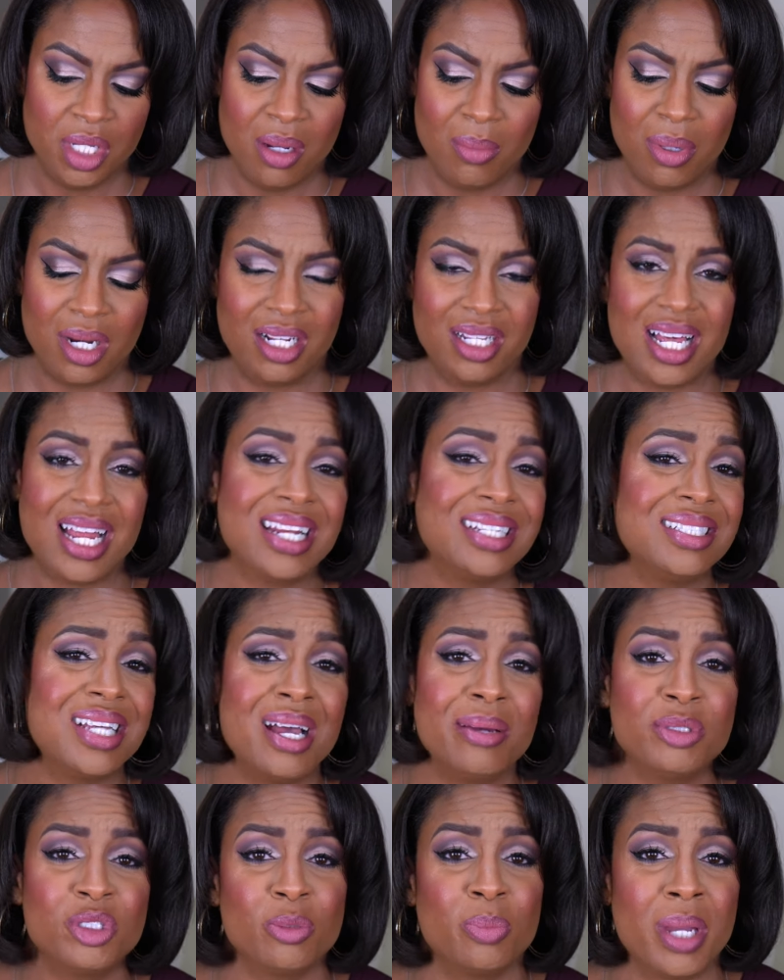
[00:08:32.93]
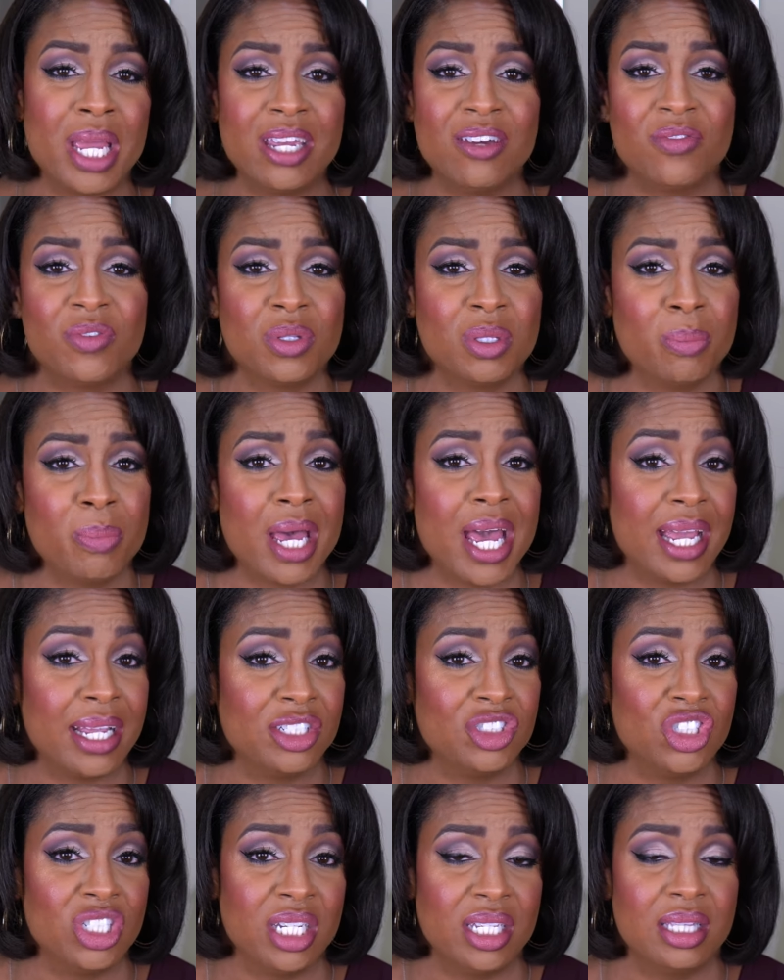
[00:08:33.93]
But a lot of times you're paying for the
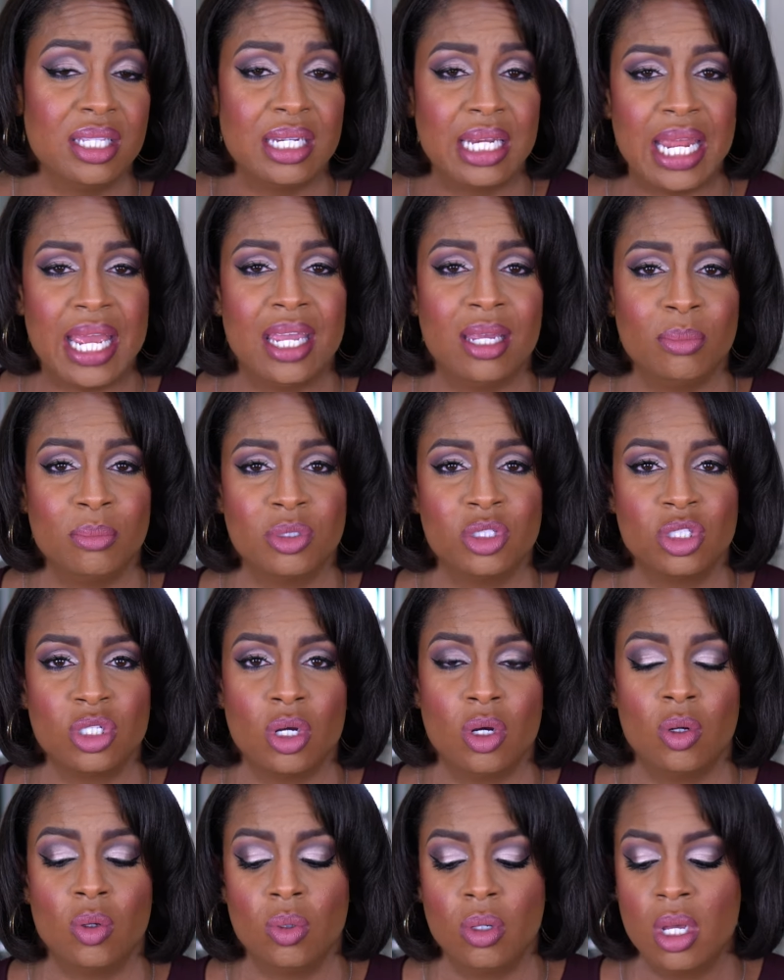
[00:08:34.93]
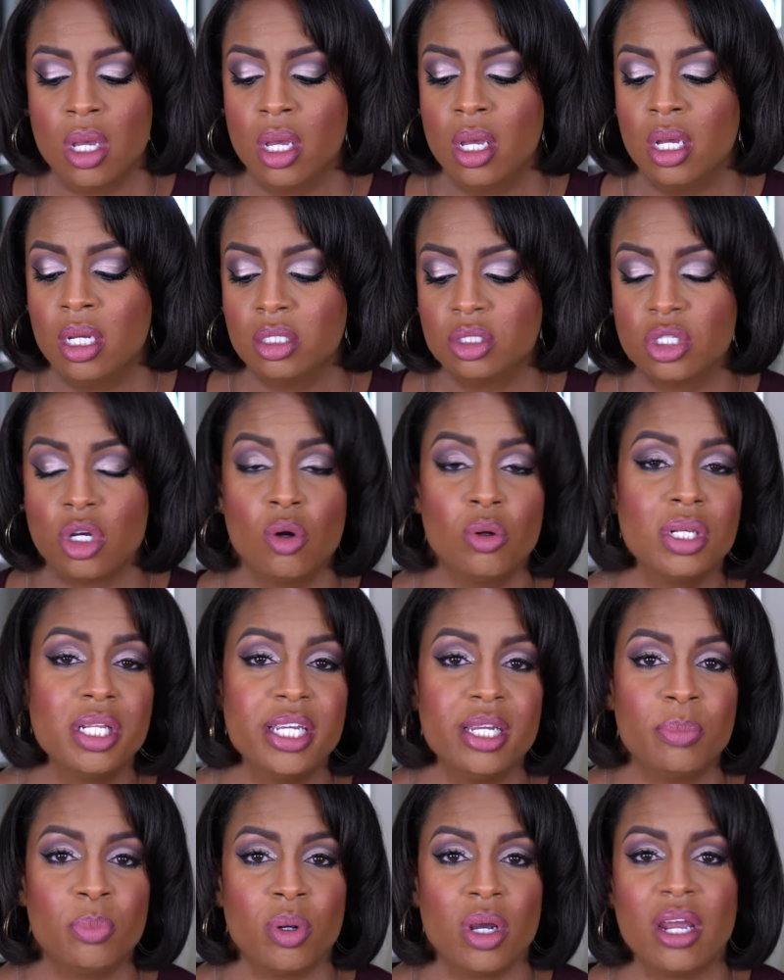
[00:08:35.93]
packaging and the name. So
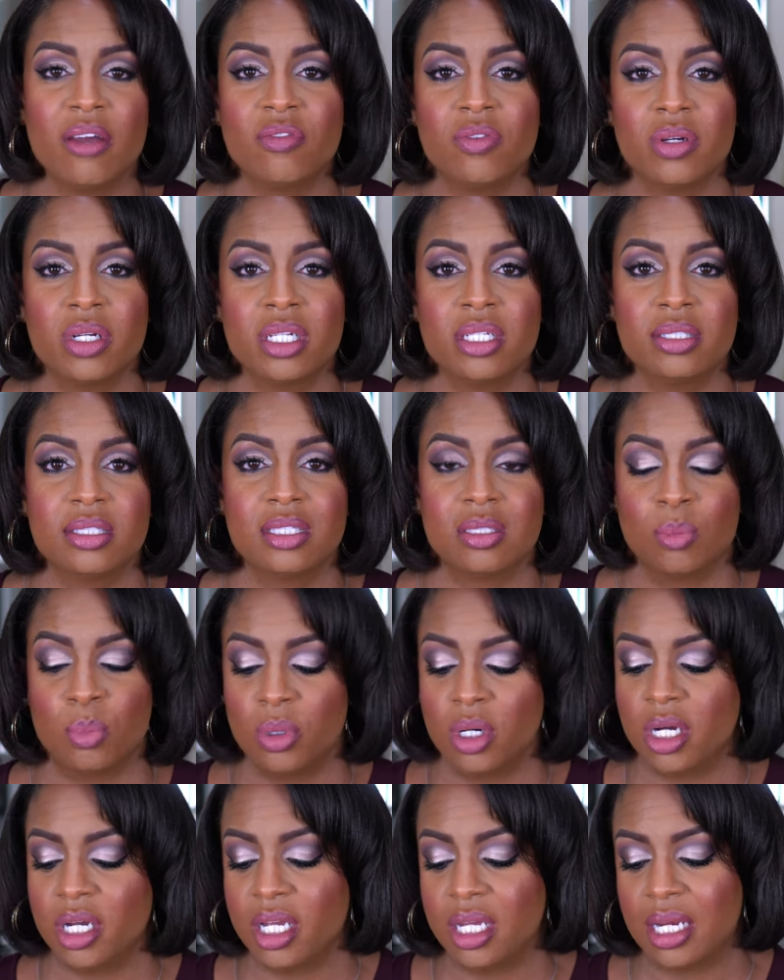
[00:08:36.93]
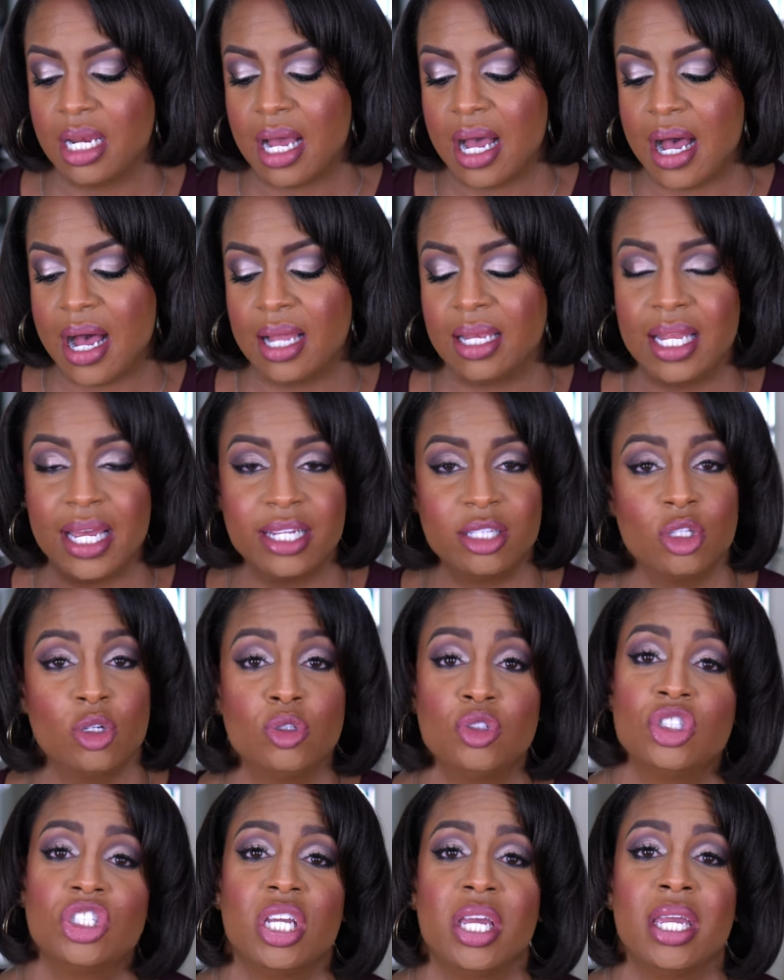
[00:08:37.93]
totally a preference, but I like
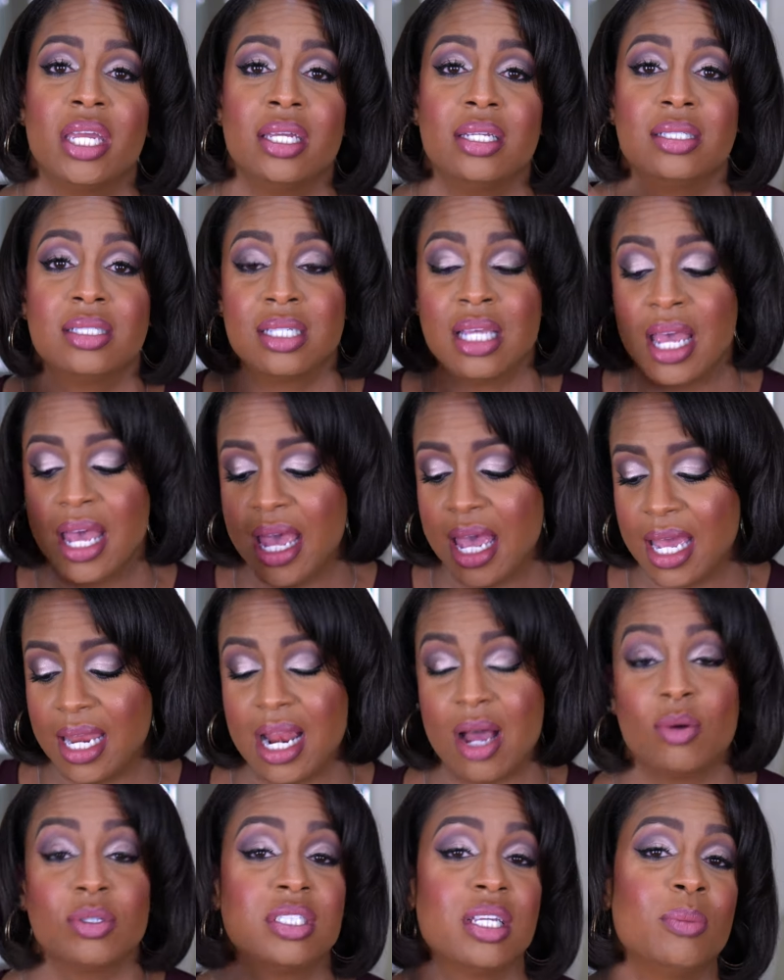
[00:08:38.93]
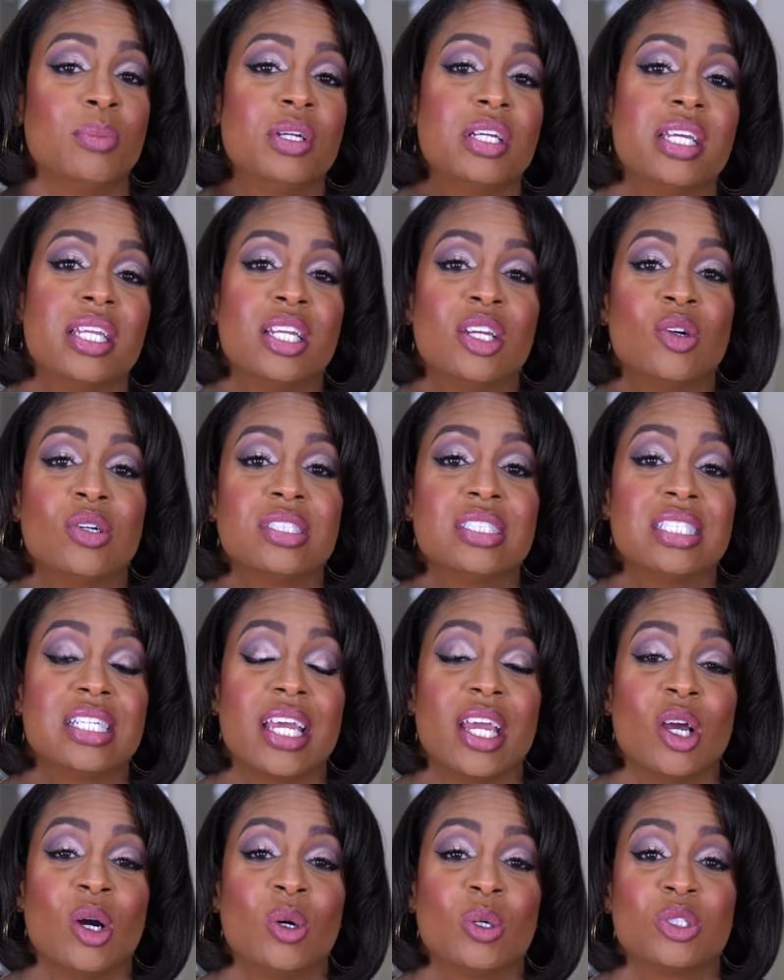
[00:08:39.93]
those shades and I was able to get it on
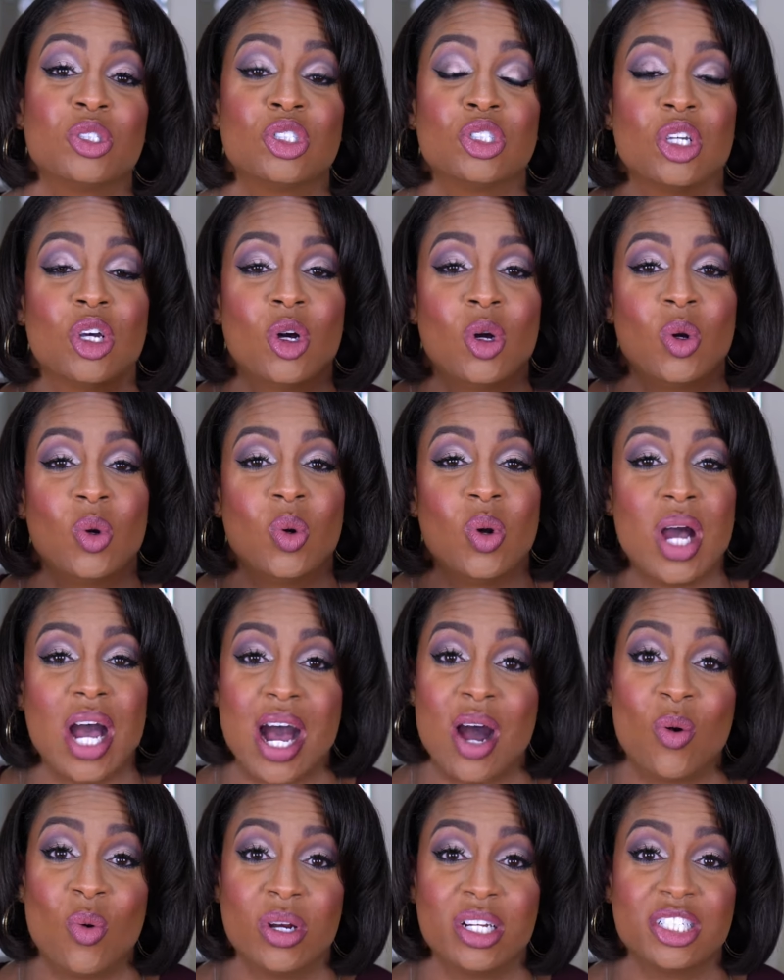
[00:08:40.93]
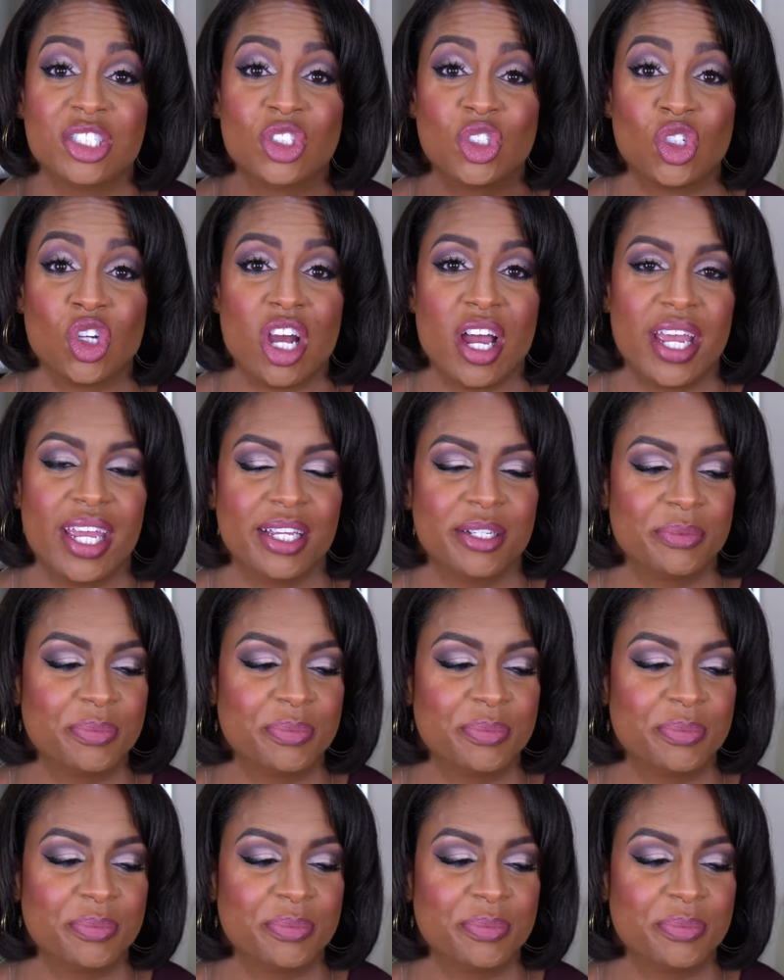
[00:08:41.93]
sale, so I wanted to try it.